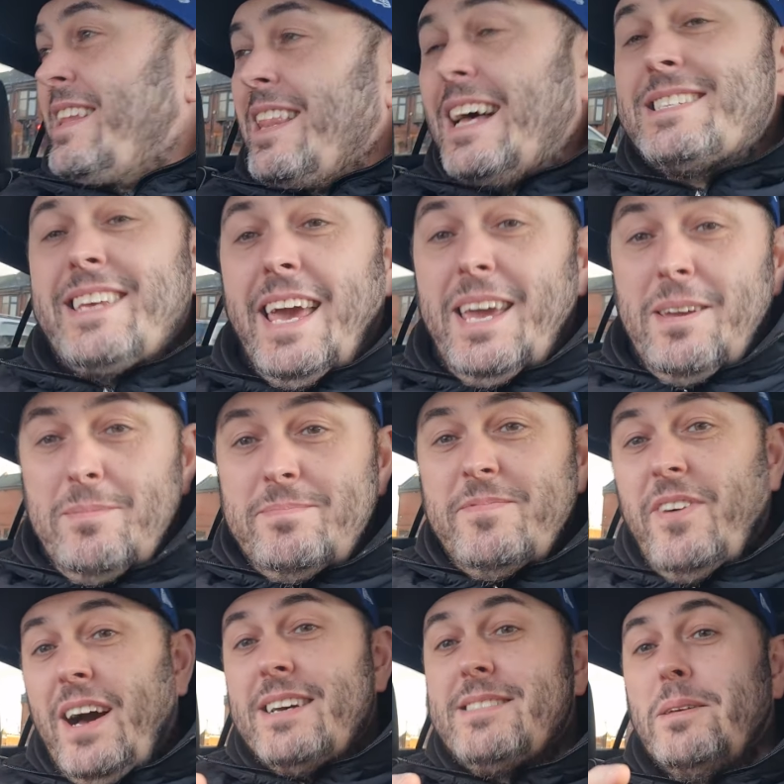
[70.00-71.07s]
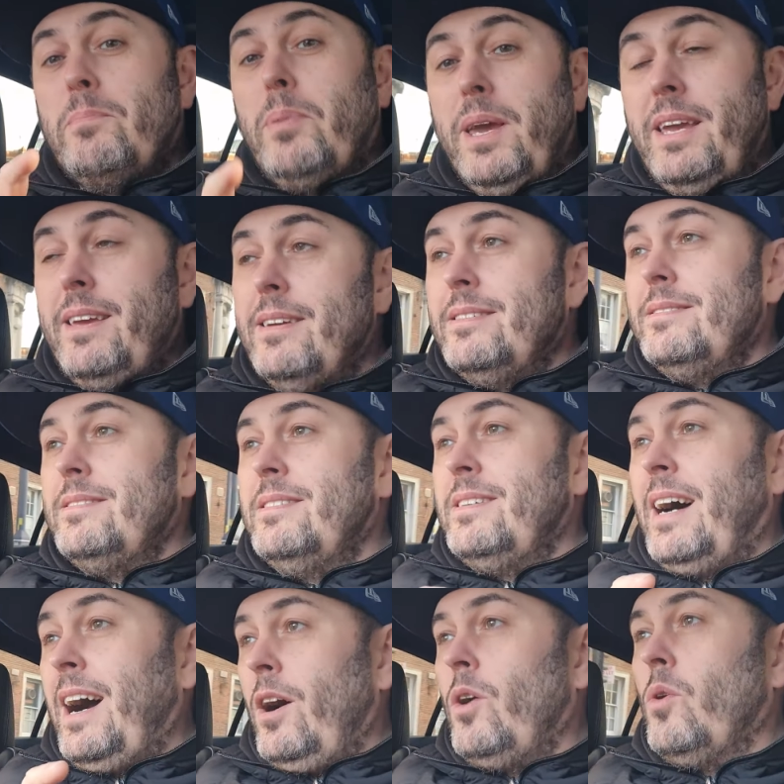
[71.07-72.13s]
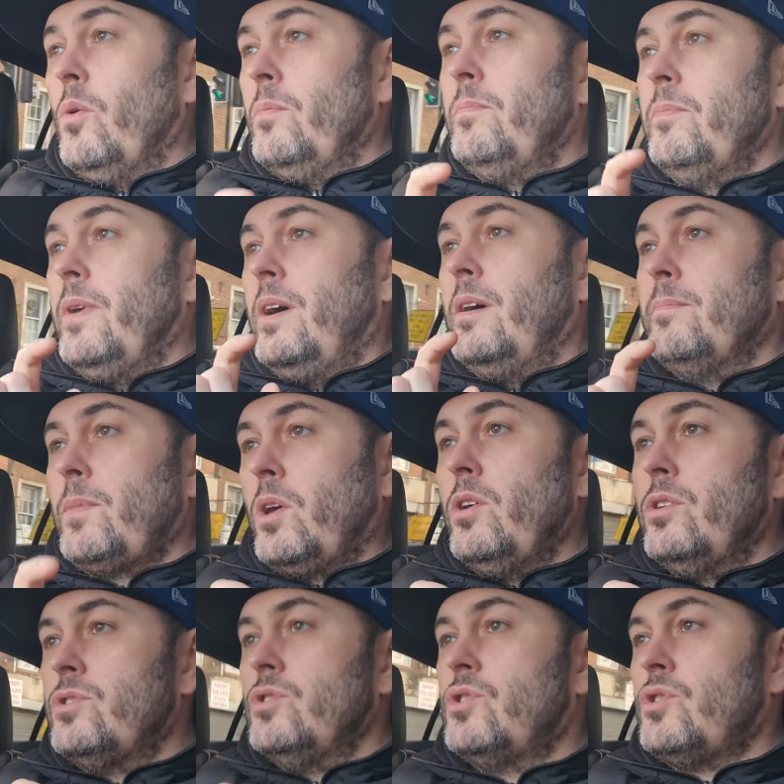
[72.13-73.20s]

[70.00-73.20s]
the last game, Farsley beat at home Curzon